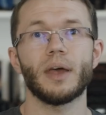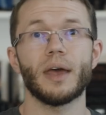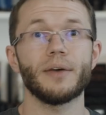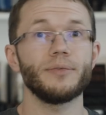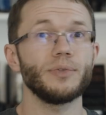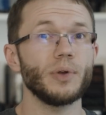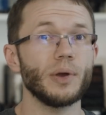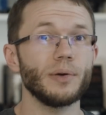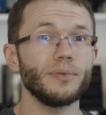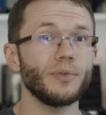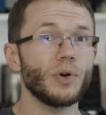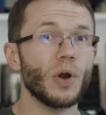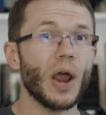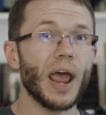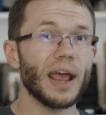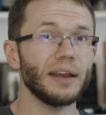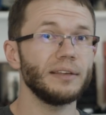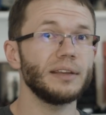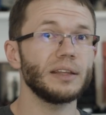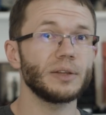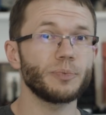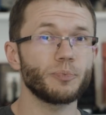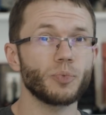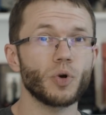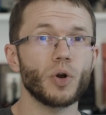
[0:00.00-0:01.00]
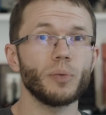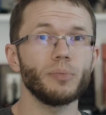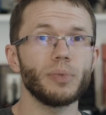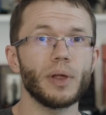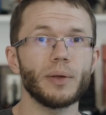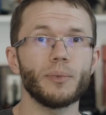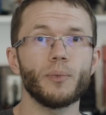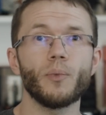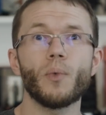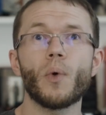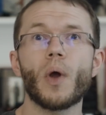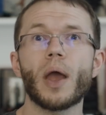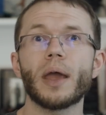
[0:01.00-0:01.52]
Have you ever had that
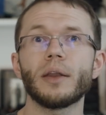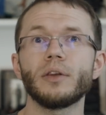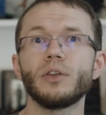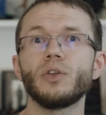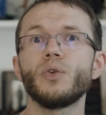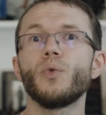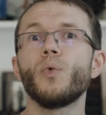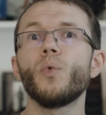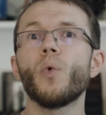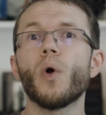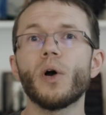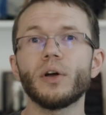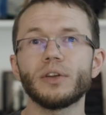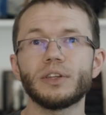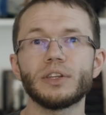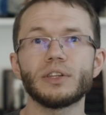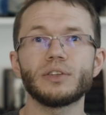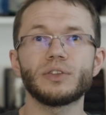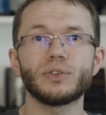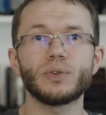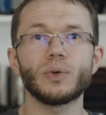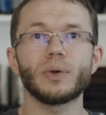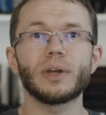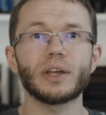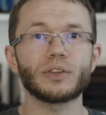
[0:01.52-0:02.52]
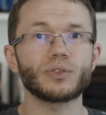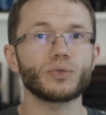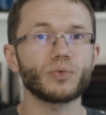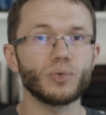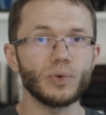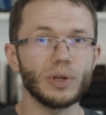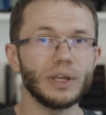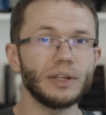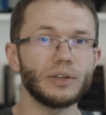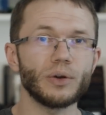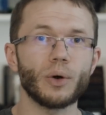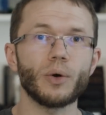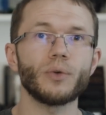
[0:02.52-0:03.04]
problem when you wanted to get
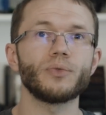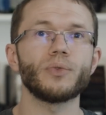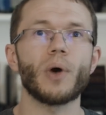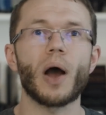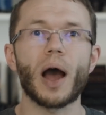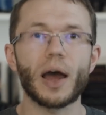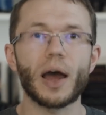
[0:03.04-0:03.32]
rid of